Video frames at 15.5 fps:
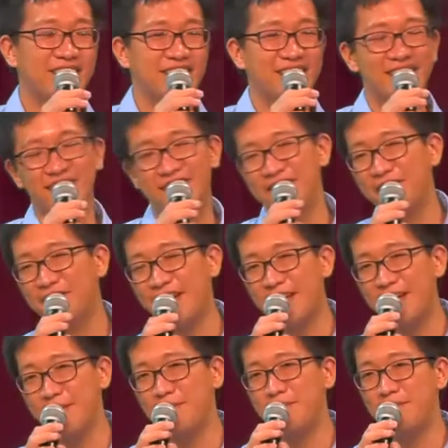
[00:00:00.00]
Uh, if I
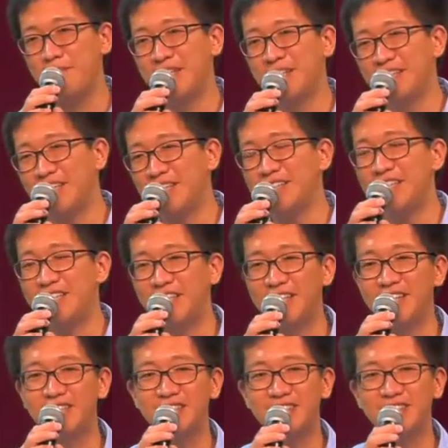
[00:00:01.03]
am in 30
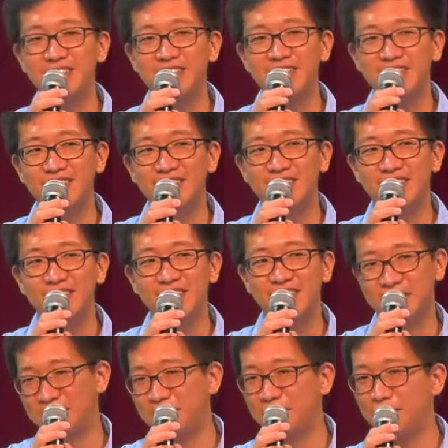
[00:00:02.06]
years,
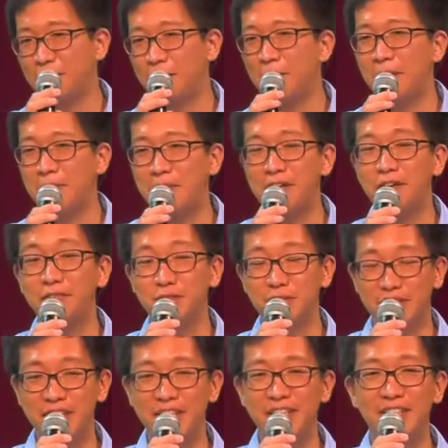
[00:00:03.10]
you'll remind me of
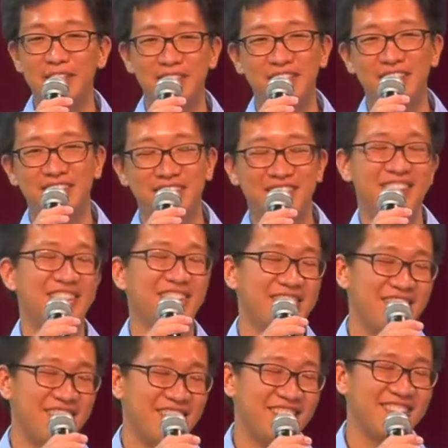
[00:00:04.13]
today.
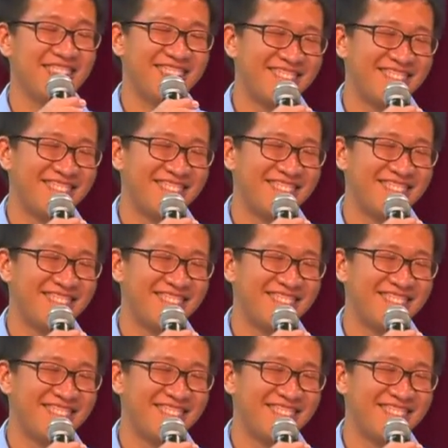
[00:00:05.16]
Okay?